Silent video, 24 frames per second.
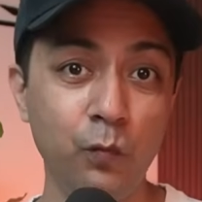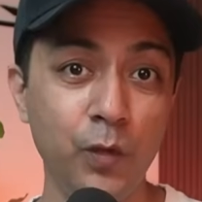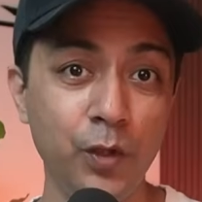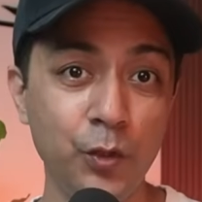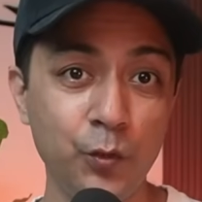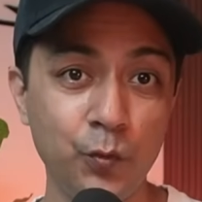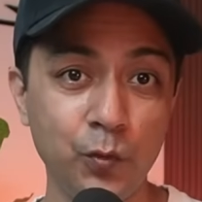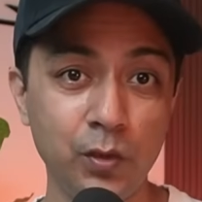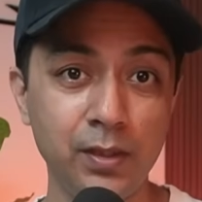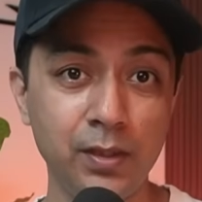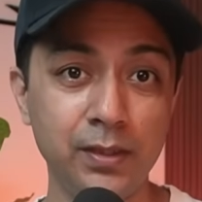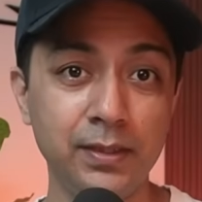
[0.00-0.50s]

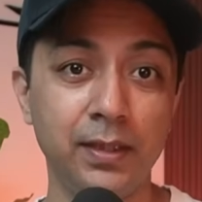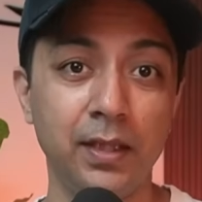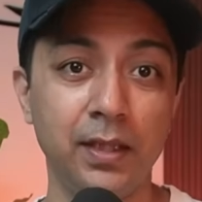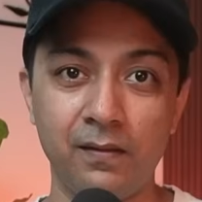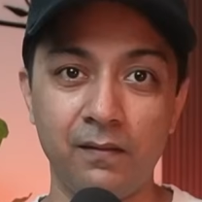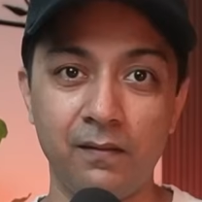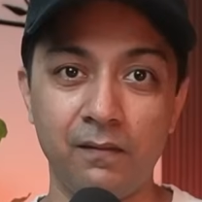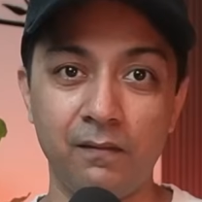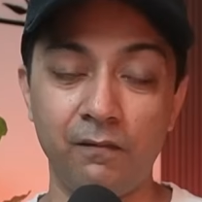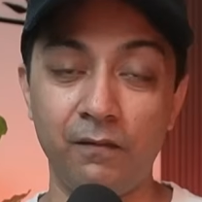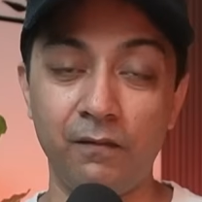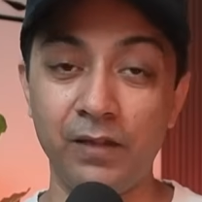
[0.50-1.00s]
visuals
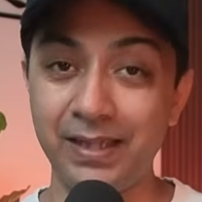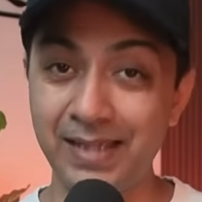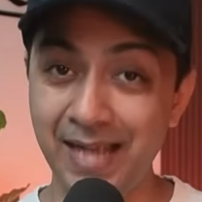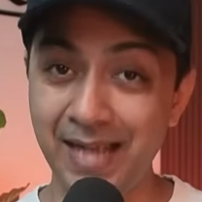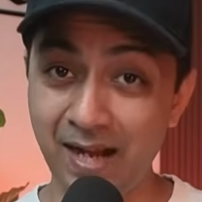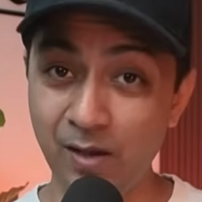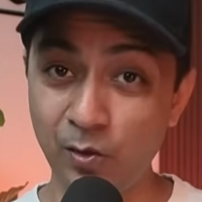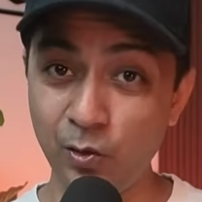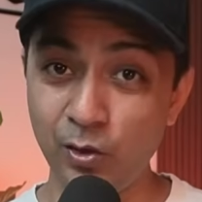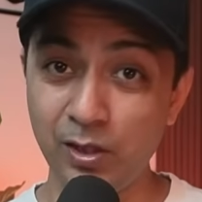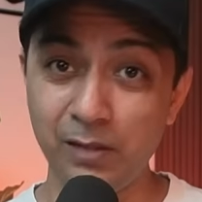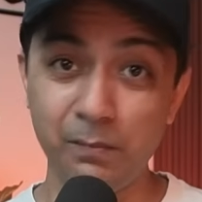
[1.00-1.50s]

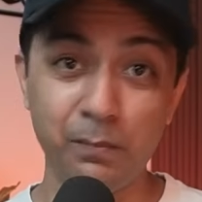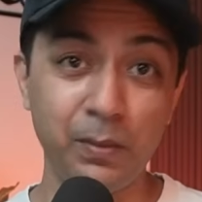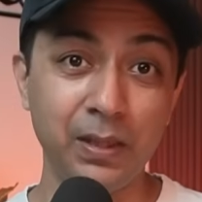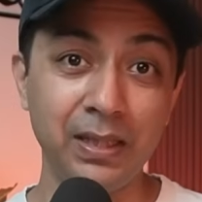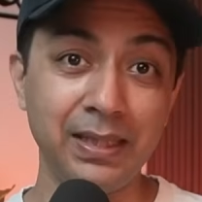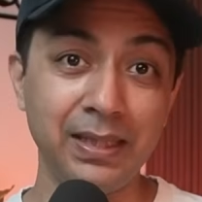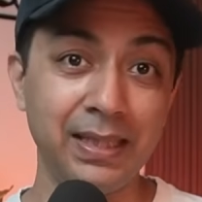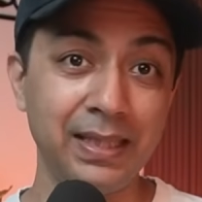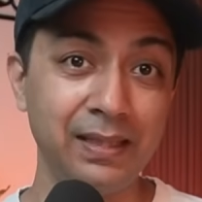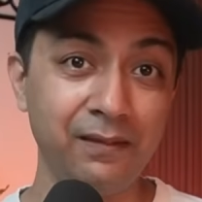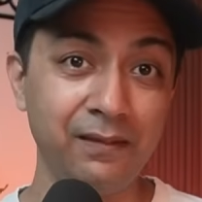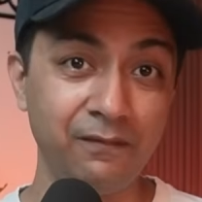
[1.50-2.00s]
without the
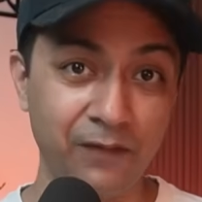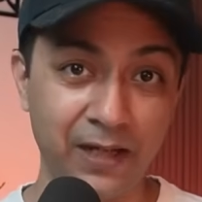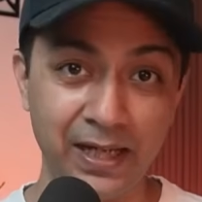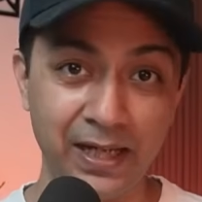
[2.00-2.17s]
bulky